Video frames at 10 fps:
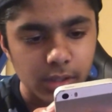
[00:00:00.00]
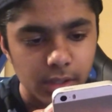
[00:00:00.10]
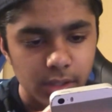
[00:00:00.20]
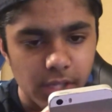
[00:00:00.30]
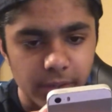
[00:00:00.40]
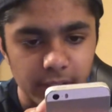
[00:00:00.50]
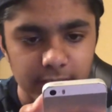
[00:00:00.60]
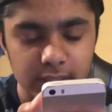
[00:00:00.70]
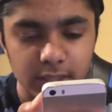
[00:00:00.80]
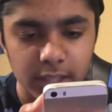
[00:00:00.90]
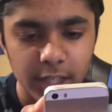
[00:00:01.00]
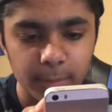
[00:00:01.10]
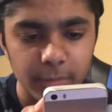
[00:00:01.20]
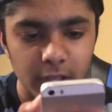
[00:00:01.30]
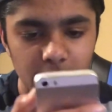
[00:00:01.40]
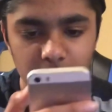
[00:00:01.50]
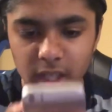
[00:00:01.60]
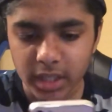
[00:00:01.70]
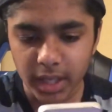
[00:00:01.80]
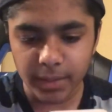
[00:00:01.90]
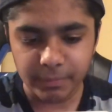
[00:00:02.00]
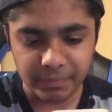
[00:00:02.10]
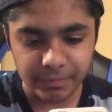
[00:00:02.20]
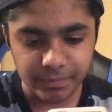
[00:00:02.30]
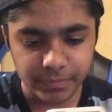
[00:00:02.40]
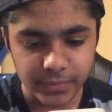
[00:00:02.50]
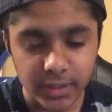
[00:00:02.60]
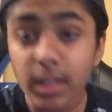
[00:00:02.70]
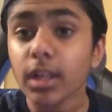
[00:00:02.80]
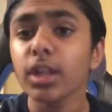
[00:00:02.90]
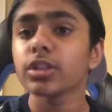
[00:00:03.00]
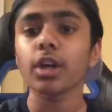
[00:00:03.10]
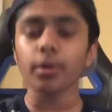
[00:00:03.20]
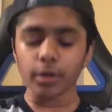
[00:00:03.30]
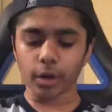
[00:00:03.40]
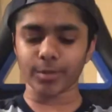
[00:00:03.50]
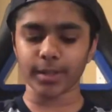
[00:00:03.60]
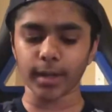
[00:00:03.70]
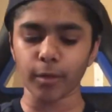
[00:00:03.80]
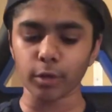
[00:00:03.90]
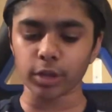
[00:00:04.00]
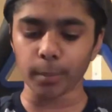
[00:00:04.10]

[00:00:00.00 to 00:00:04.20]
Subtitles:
There we go, that's the team. Okay. So, obviously, I've got top